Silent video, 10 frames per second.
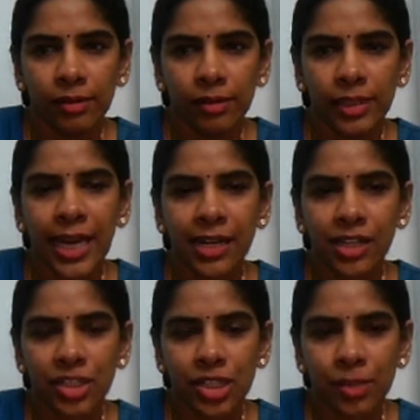
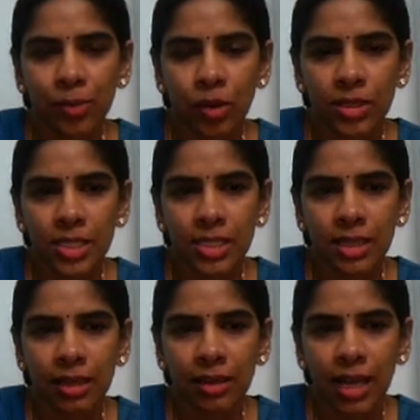decantation process
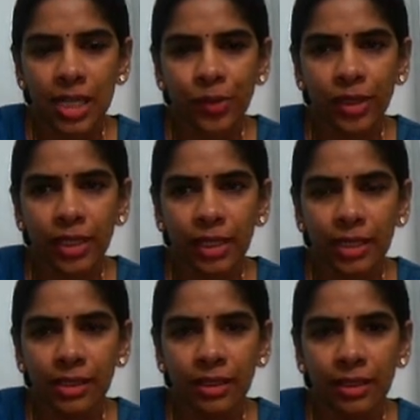that transfer the
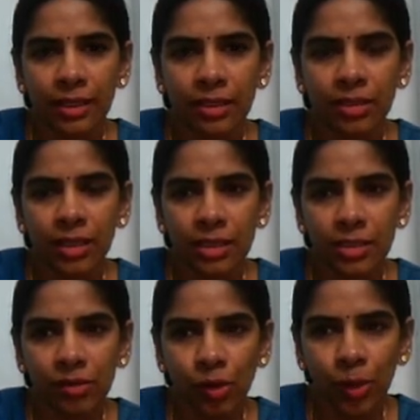clear, that
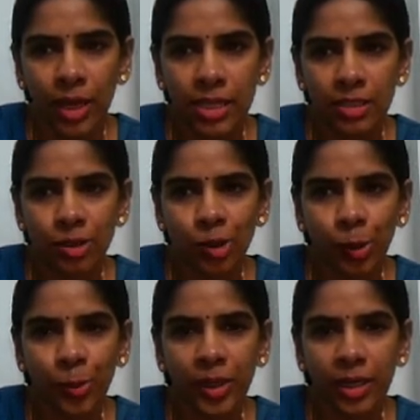is known as
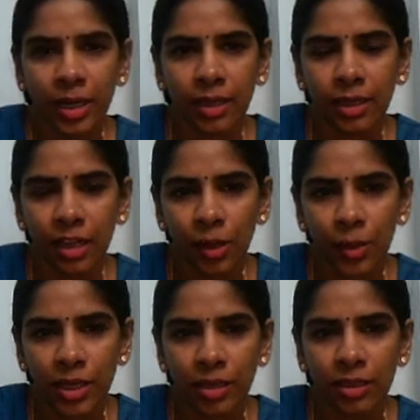supernatant
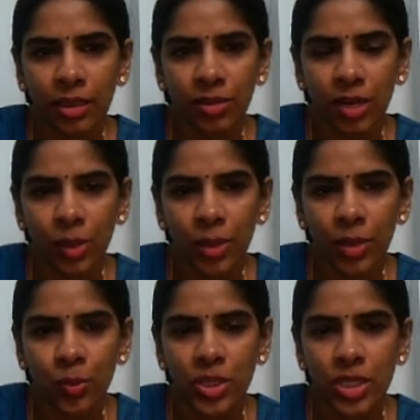liquid, that
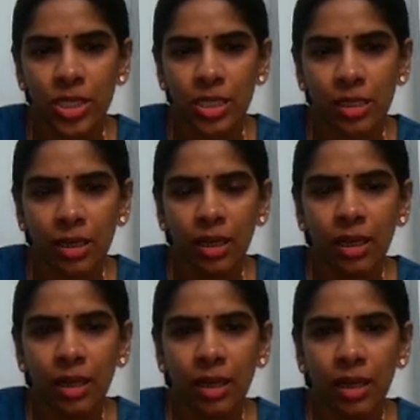liquid which is
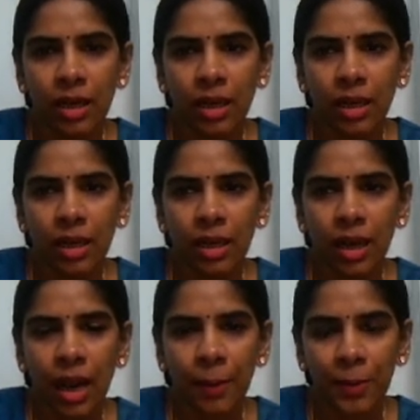
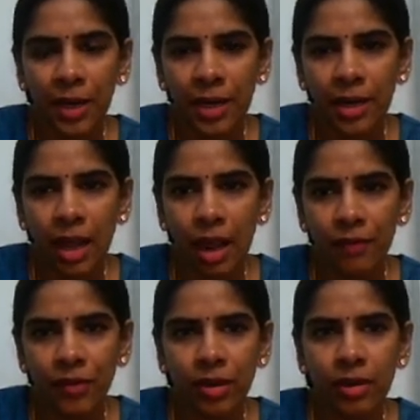obtained
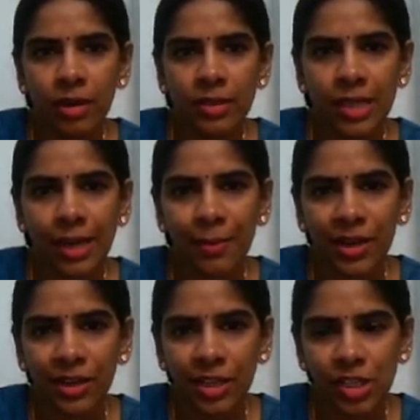after
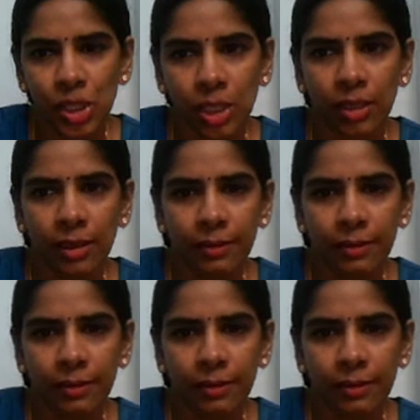sedimentation